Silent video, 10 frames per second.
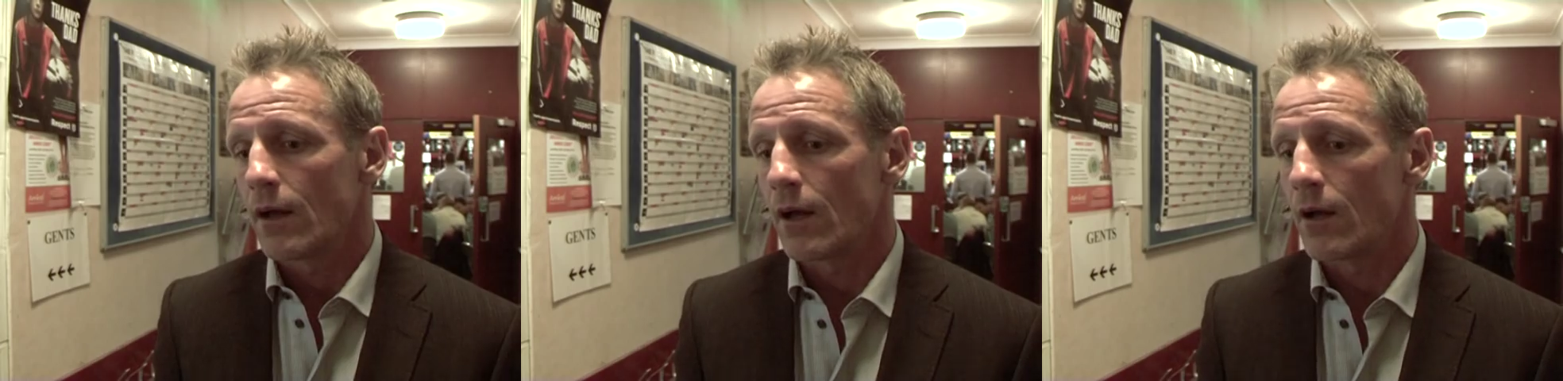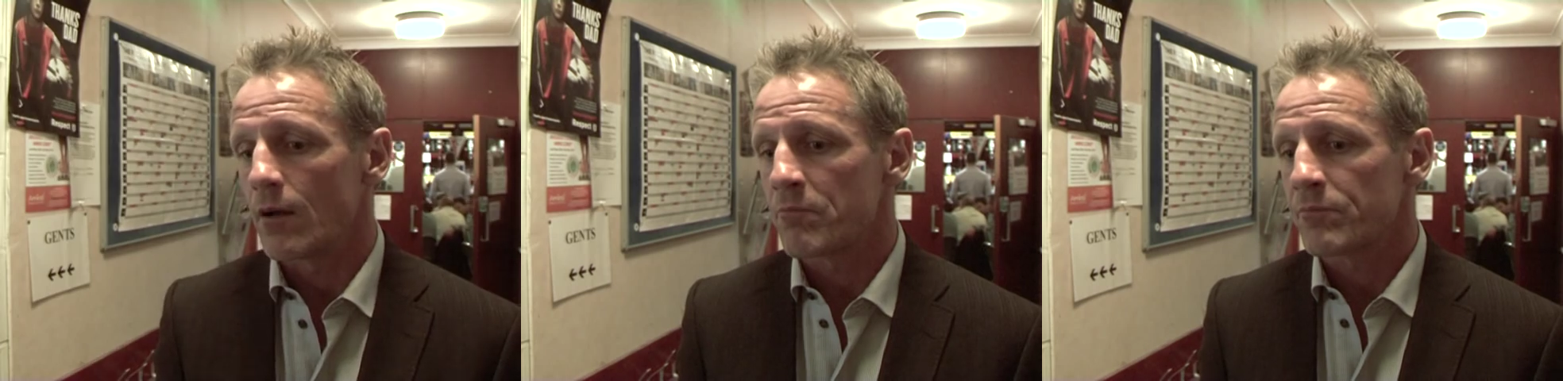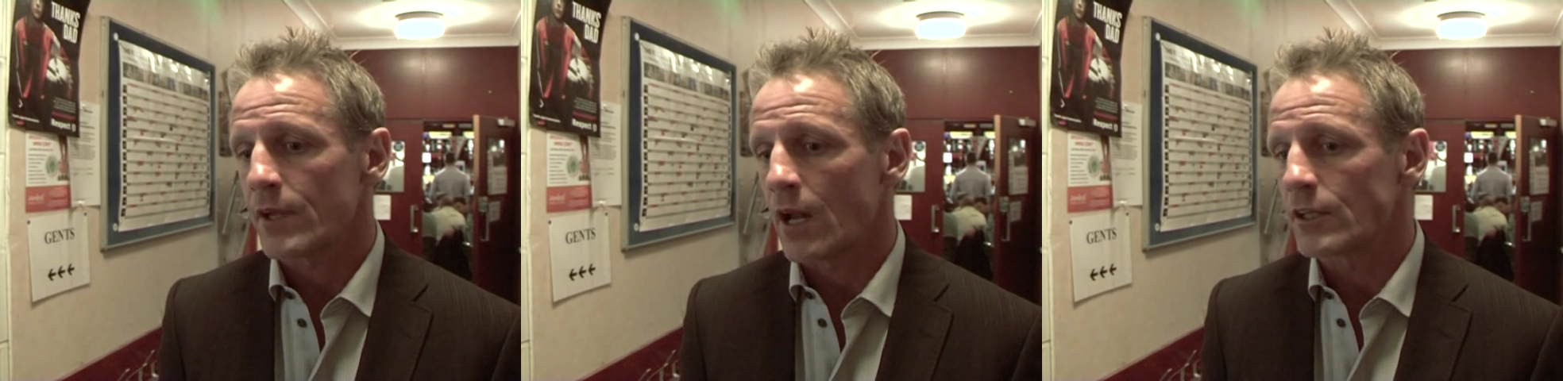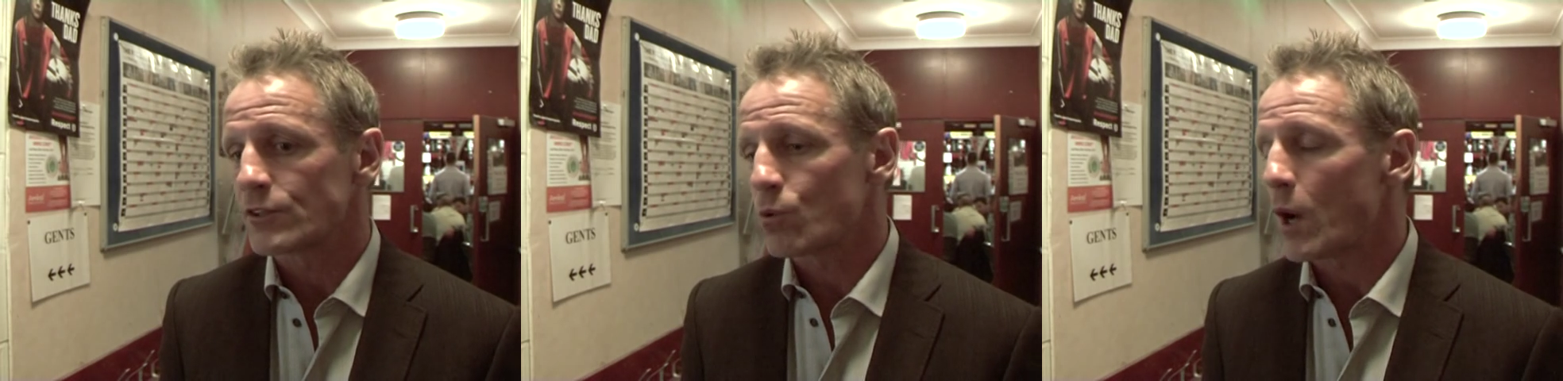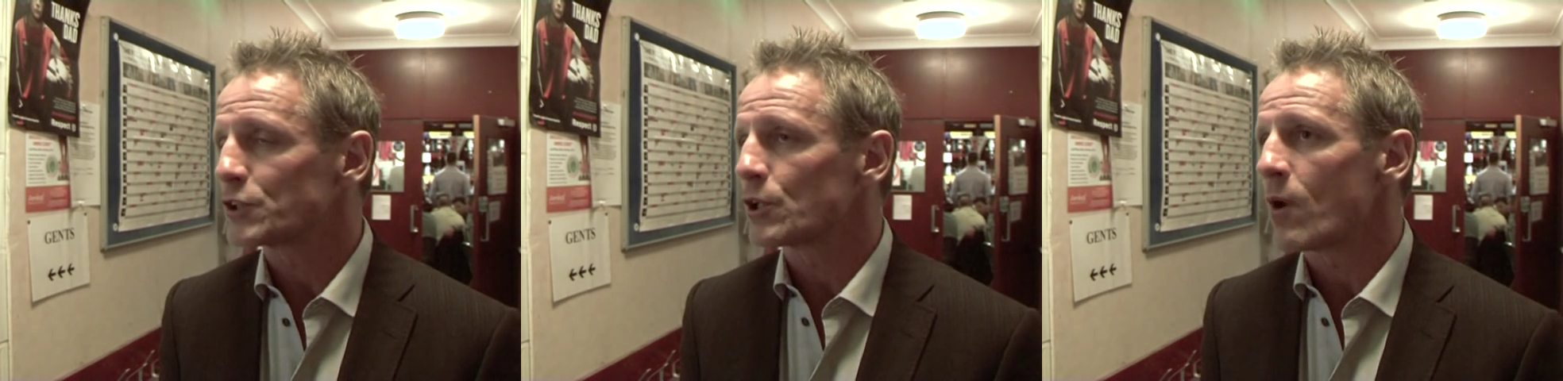Um, you know, there's
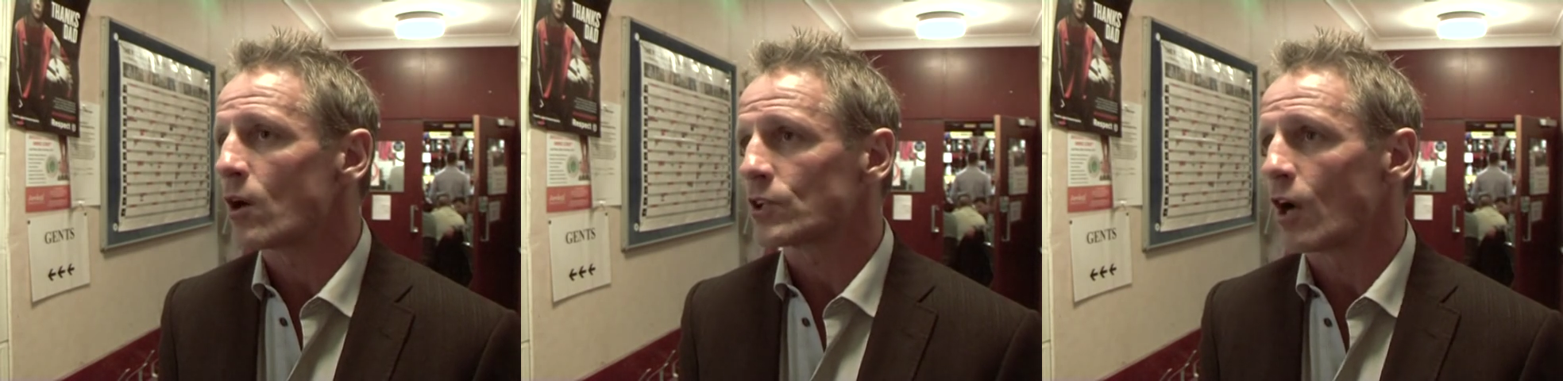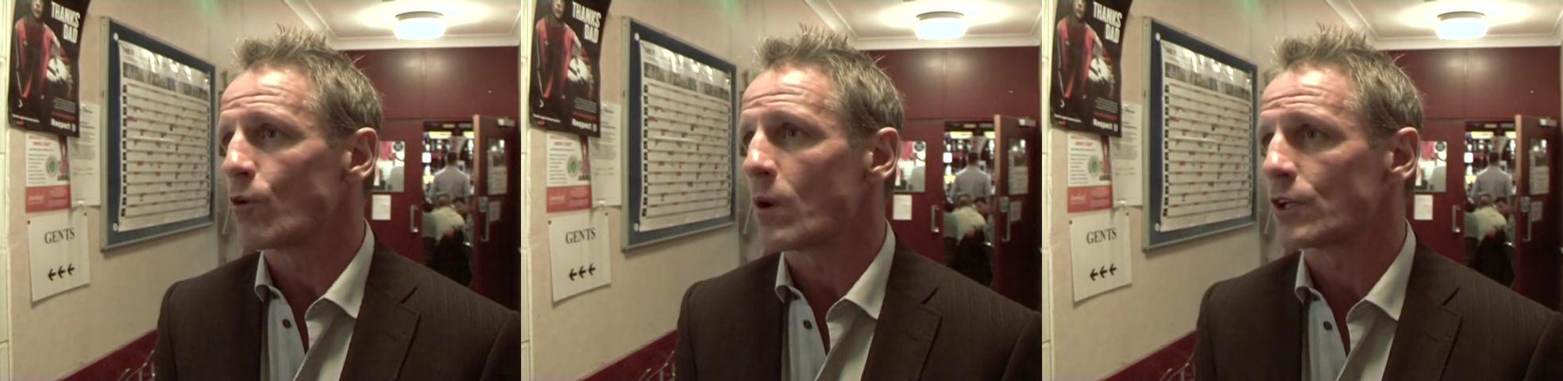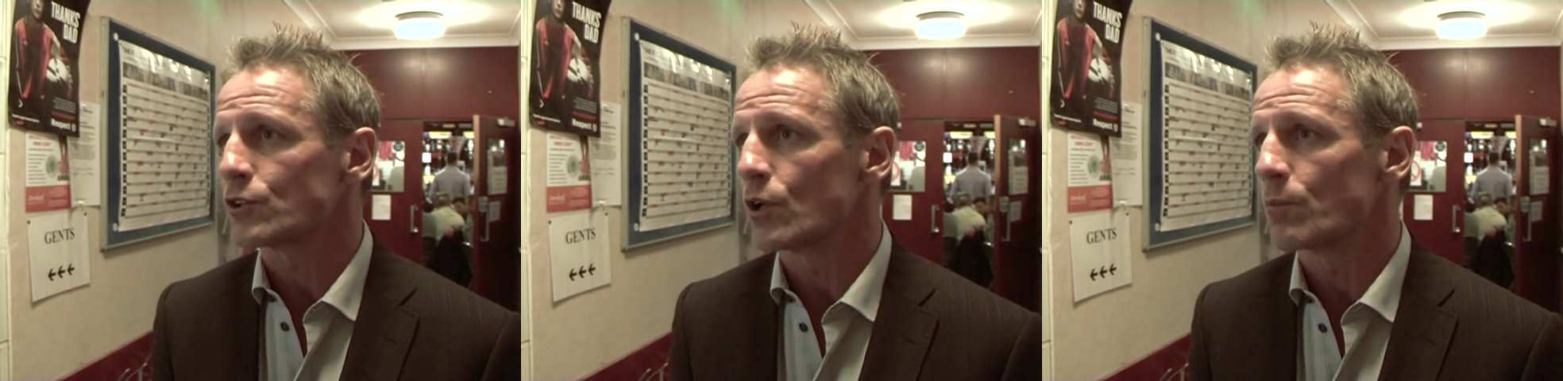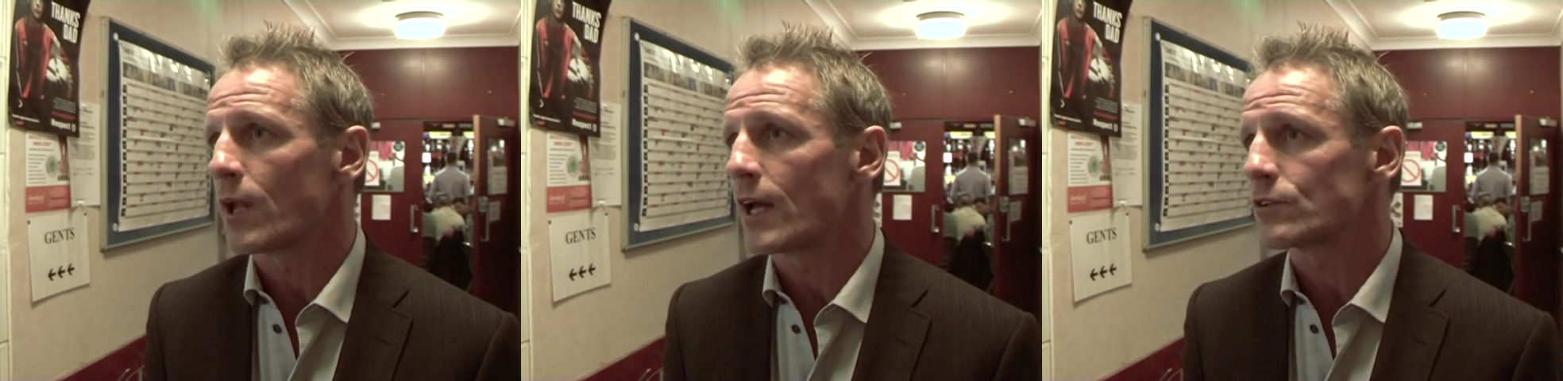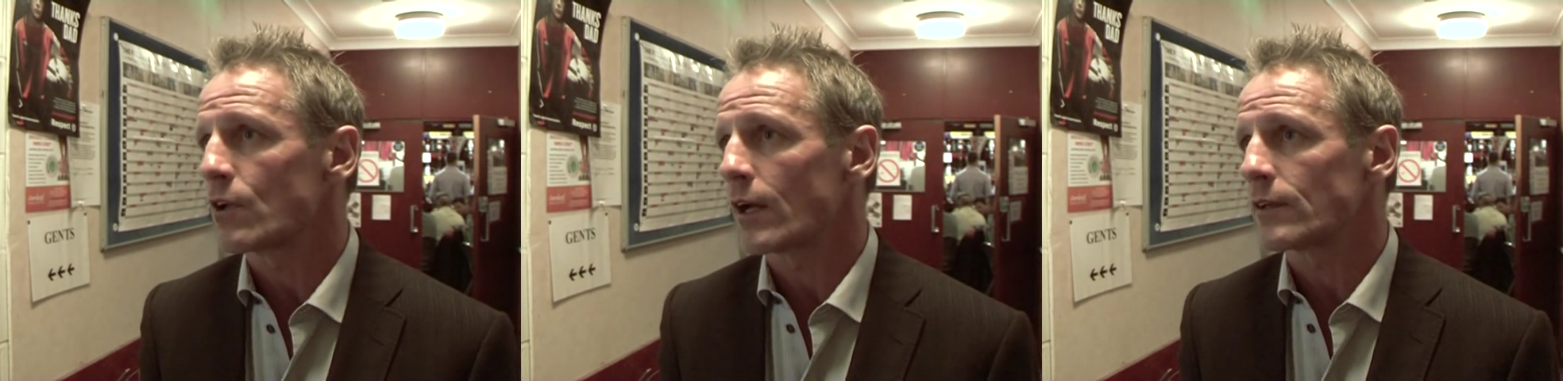question marks over one or two of the
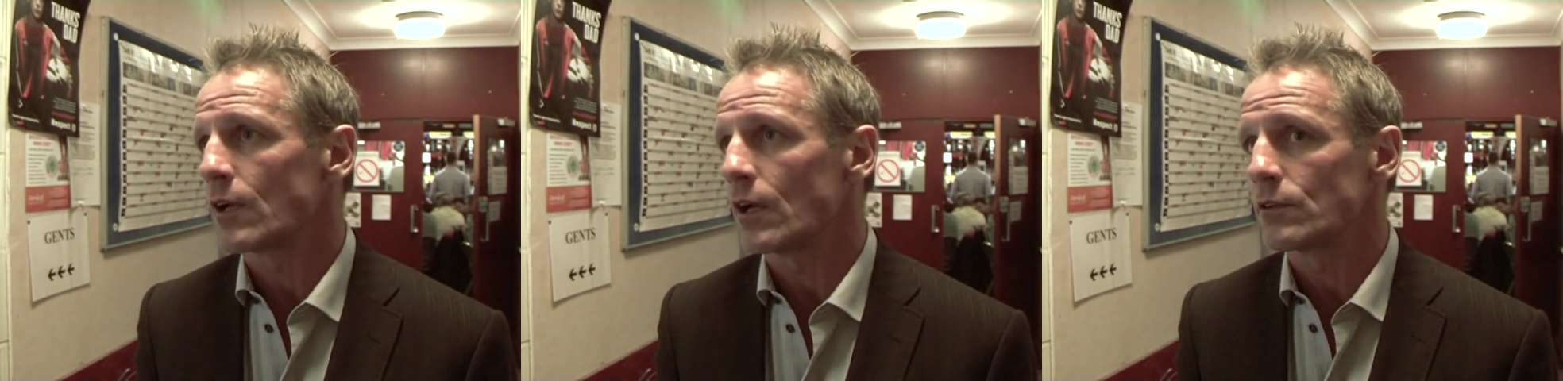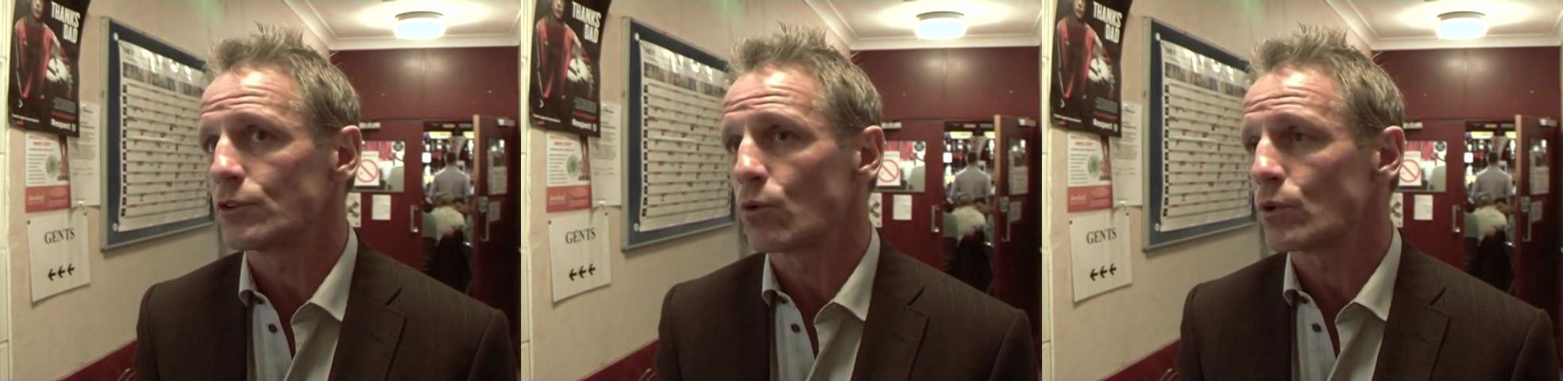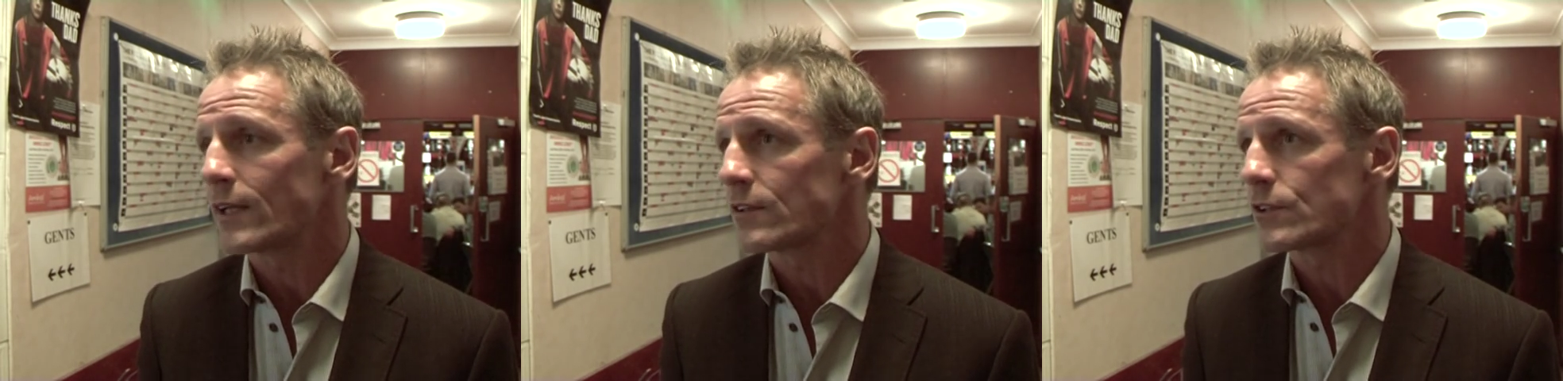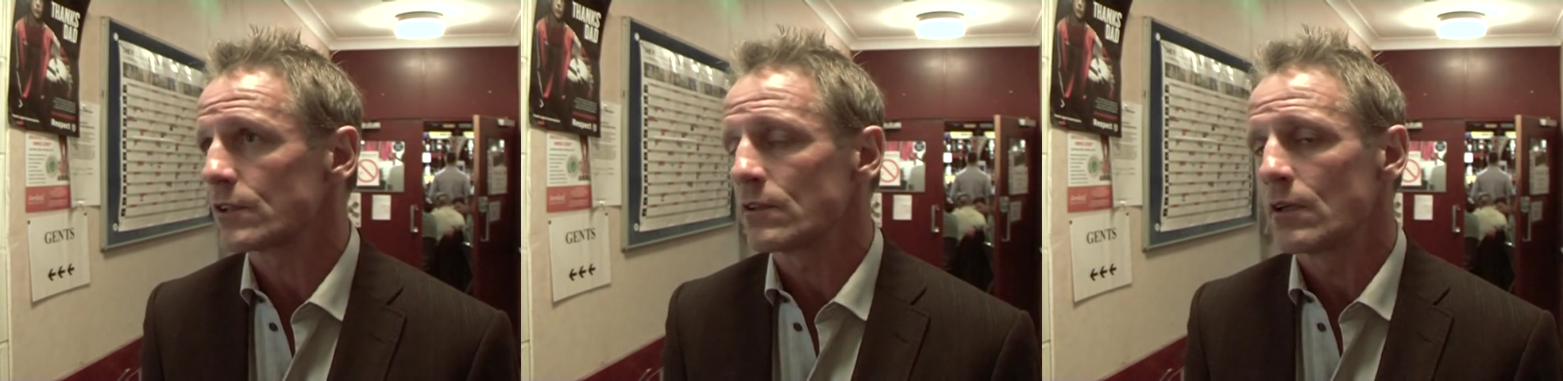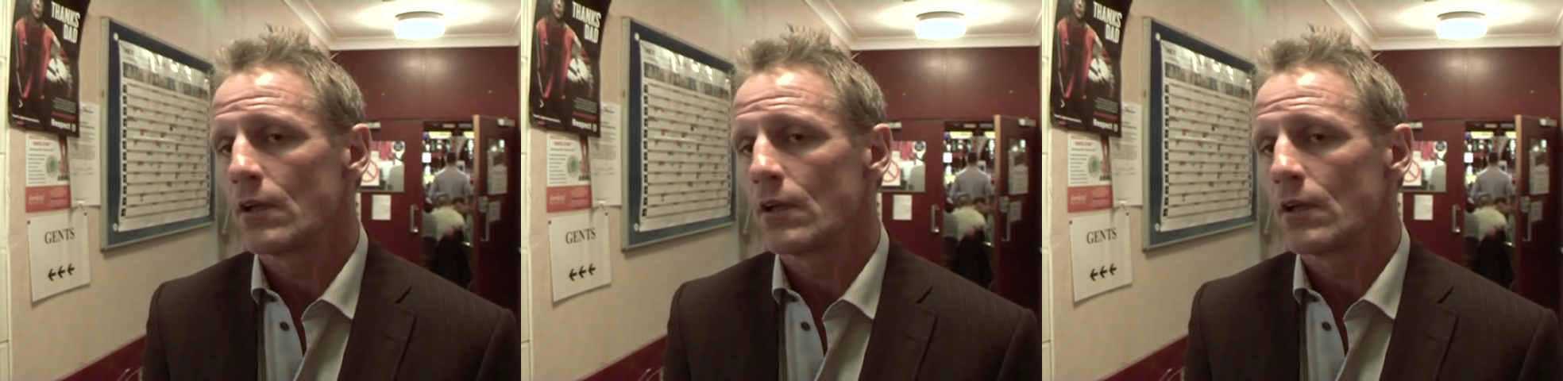players, like uh, Jordan Henderson,